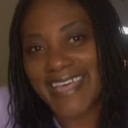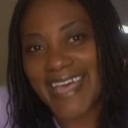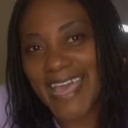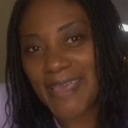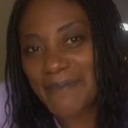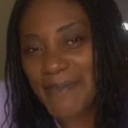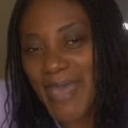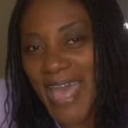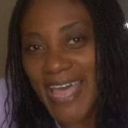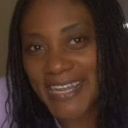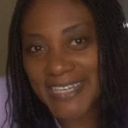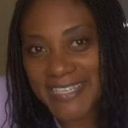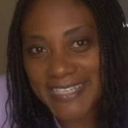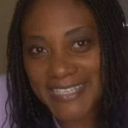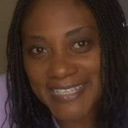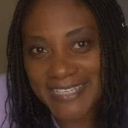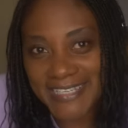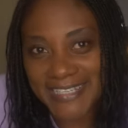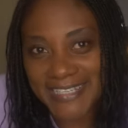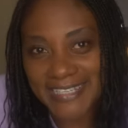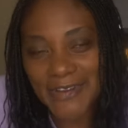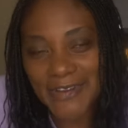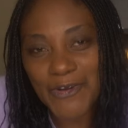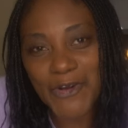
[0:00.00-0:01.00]
I'm
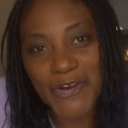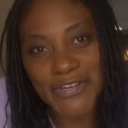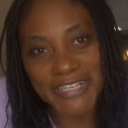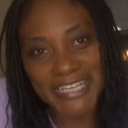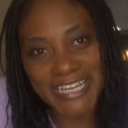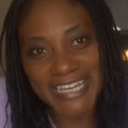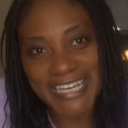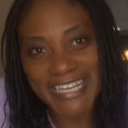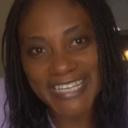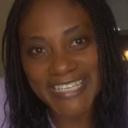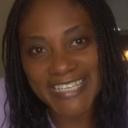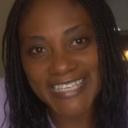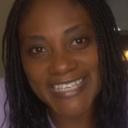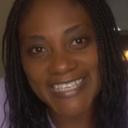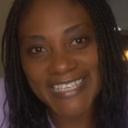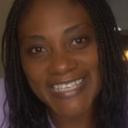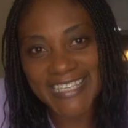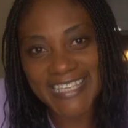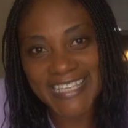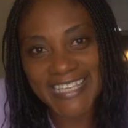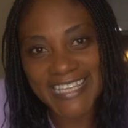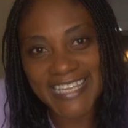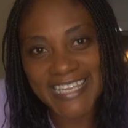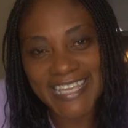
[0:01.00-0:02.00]
Allison Cornelius,
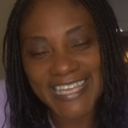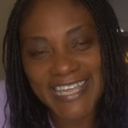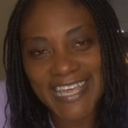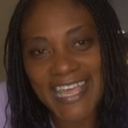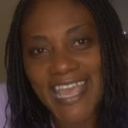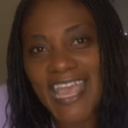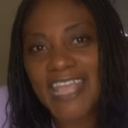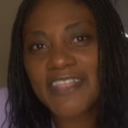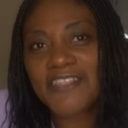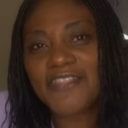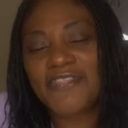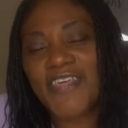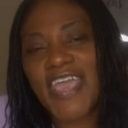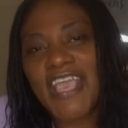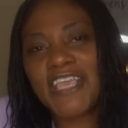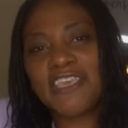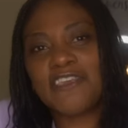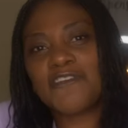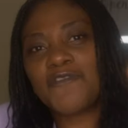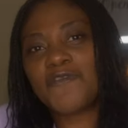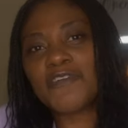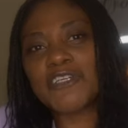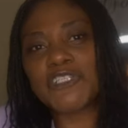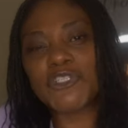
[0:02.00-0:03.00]
and thank
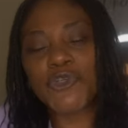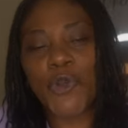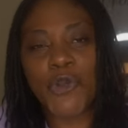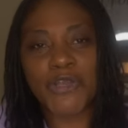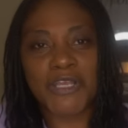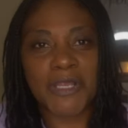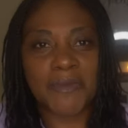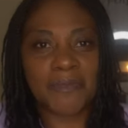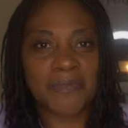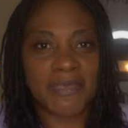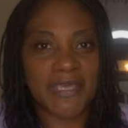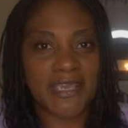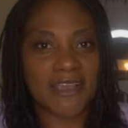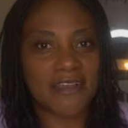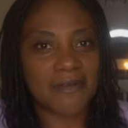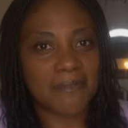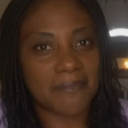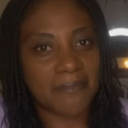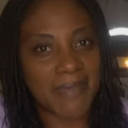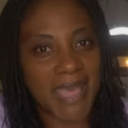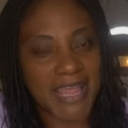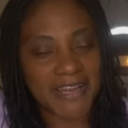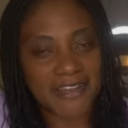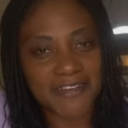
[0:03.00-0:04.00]
you for joining me
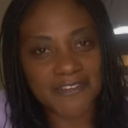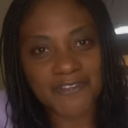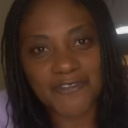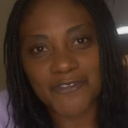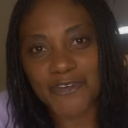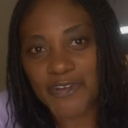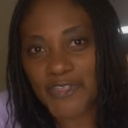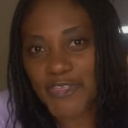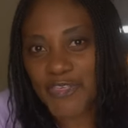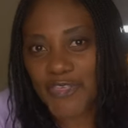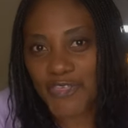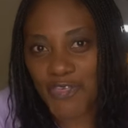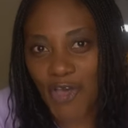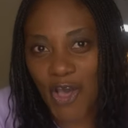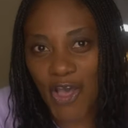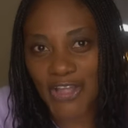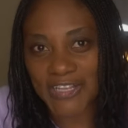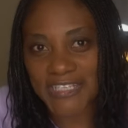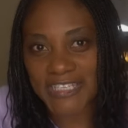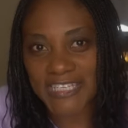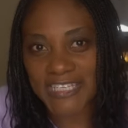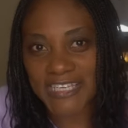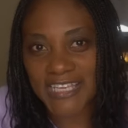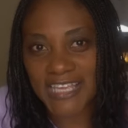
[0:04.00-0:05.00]
on Manna for
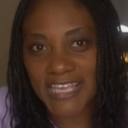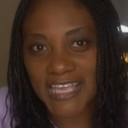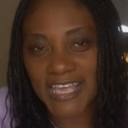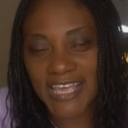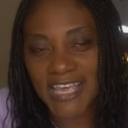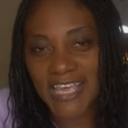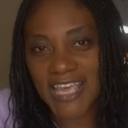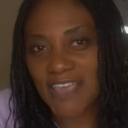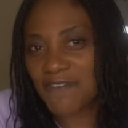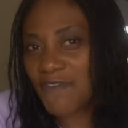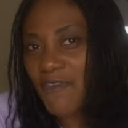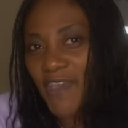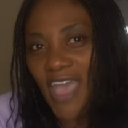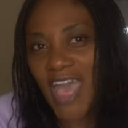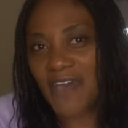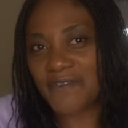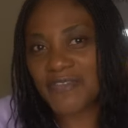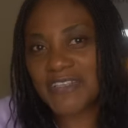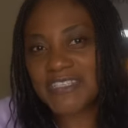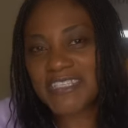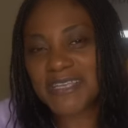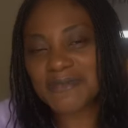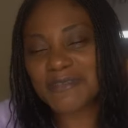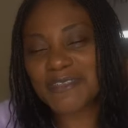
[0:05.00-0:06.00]
Thought. If you
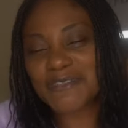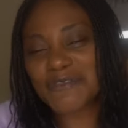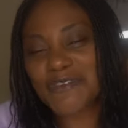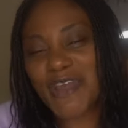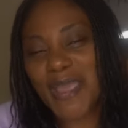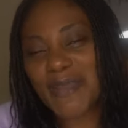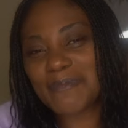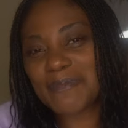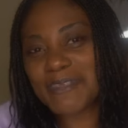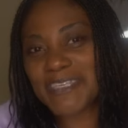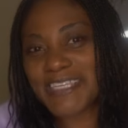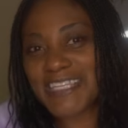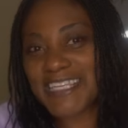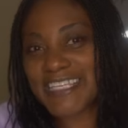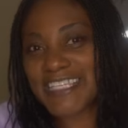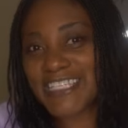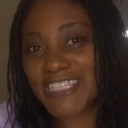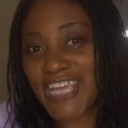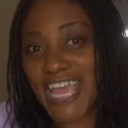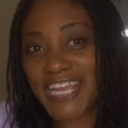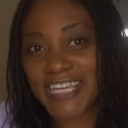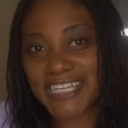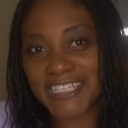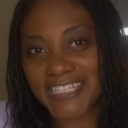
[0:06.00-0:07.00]
haven't subscribed to
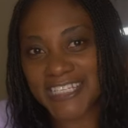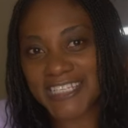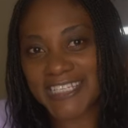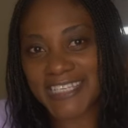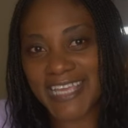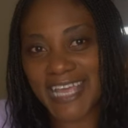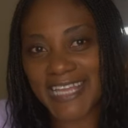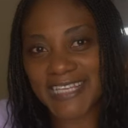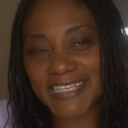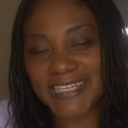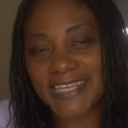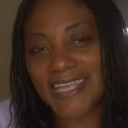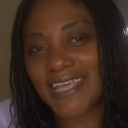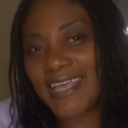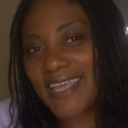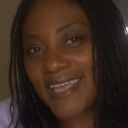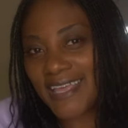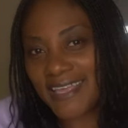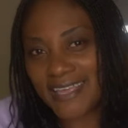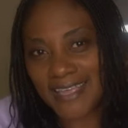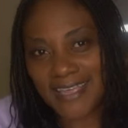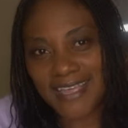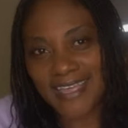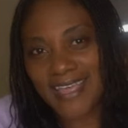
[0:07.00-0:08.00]
this channel as yet,
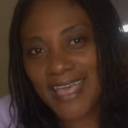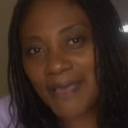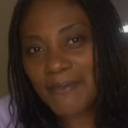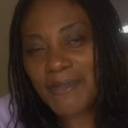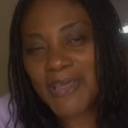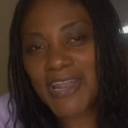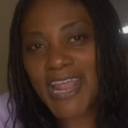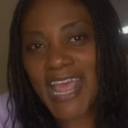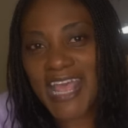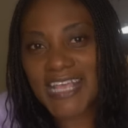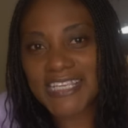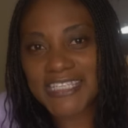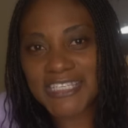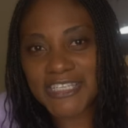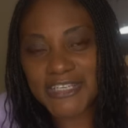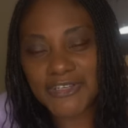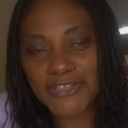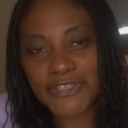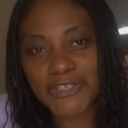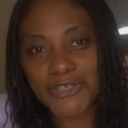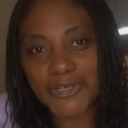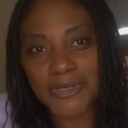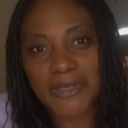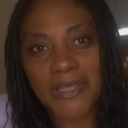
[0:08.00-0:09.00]
I'm going to ask
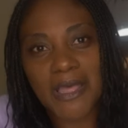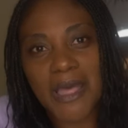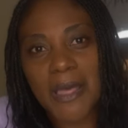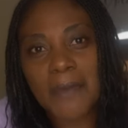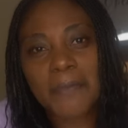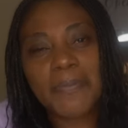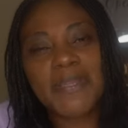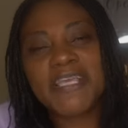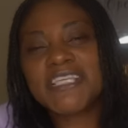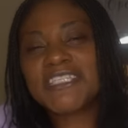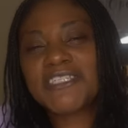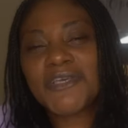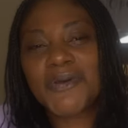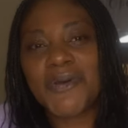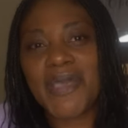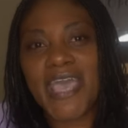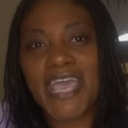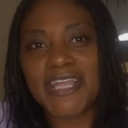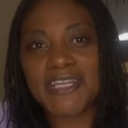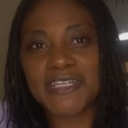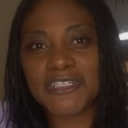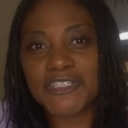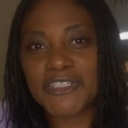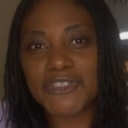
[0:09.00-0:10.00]
you to please go
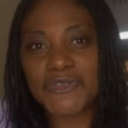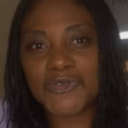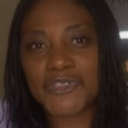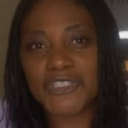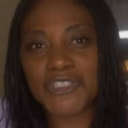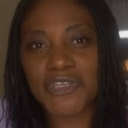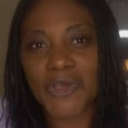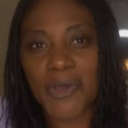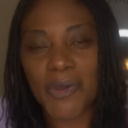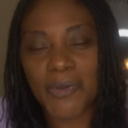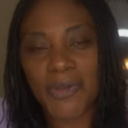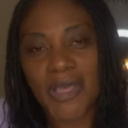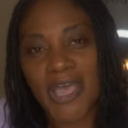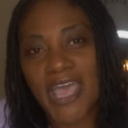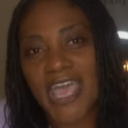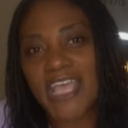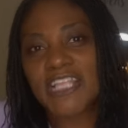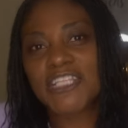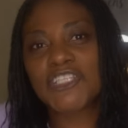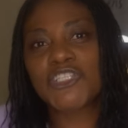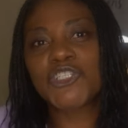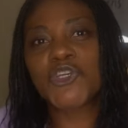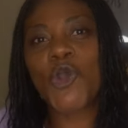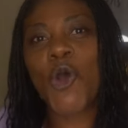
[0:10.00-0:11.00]
ahead and do so.
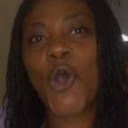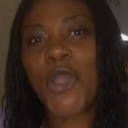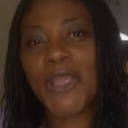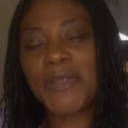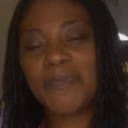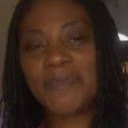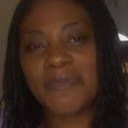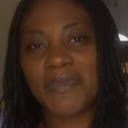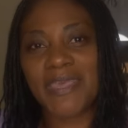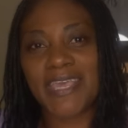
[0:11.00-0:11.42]
Join